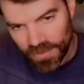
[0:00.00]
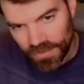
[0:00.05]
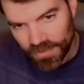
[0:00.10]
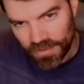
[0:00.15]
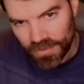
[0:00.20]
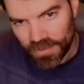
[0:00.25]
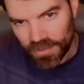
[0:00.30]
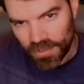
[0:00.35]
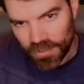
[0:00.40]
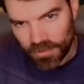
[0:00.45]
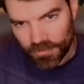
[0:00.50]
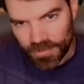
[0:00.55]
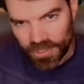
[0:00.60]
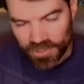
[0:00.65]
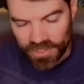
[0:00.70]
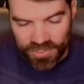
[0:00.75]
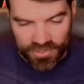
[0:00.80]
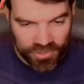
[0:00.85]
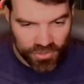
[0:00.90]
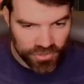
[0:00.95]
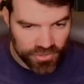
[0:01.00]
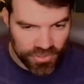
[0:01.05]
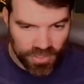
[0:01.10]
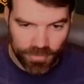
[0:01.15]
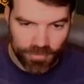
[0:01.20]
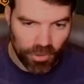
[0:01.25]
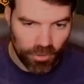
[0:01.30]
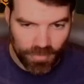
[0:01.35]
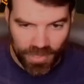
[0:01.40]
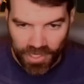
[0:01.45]
Unless you're
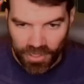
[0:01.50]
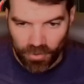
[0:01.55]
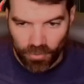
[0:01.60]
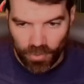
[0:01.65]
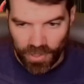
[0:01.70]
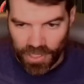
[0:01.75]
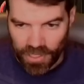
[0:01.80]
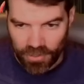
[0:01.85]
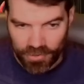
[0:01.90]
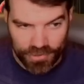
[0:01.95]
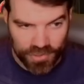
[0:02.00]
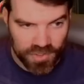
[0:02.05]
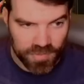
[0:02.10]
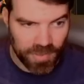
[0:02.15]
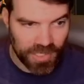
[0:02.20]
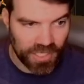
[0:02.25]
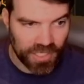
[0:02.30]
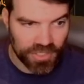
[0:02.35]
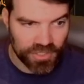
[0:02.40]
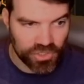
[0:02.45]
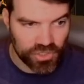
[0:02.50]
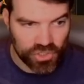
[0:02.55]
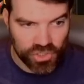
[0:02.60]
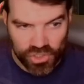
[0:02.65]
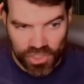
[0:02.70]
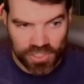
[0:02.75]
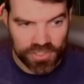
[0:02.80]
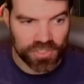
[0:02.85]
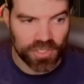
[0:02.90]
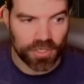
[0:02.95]
some Omega whale and you're spending a
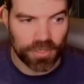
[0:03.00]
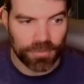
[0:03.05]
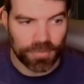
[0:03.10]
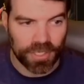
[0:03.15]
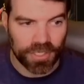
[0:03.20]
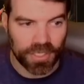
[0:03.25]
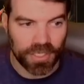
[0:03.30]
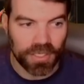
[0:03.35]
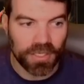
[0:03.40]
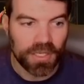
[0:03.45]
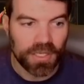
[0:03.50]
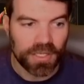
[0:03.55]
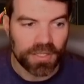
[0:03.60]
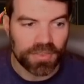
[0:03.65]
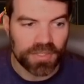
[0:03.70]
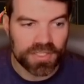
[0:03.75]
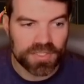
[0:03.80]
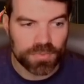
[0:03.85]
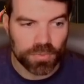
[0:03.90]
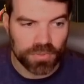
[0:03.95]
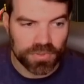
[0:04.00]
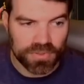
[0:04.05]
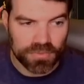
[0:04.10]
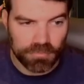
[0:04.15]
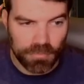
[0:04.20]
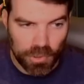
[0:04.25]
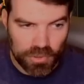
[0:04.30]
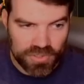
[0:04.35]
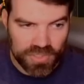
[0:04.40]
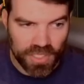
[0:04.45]
shit ton of money, this will
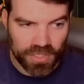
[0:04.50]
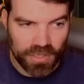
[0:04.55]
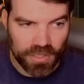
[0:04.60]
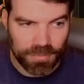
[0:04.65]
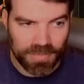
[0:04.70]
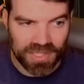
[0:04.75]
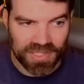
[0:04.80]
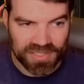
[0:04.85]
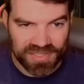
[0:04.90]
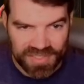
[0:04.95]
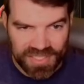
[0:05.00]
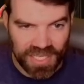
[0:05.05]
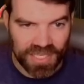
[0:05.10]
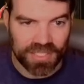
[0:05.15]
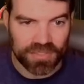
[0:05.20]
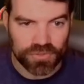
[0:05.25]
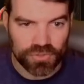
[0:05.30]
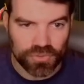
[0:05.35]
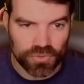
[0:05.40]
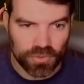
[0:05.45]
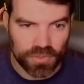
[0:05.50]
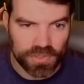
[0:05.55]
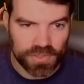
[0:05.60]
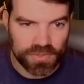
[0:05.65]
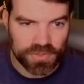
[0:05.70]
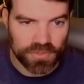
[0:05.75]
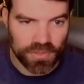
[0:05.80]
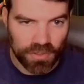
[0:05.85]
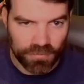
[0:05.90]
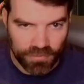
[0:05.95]
most likely be the second source
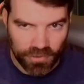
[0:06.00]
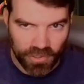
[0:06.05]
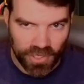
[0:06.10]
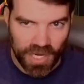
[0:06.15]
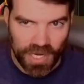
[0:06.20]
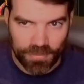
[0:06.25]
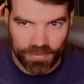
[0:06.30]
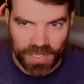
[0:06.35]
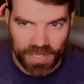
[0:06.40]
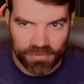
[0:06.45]
of your combat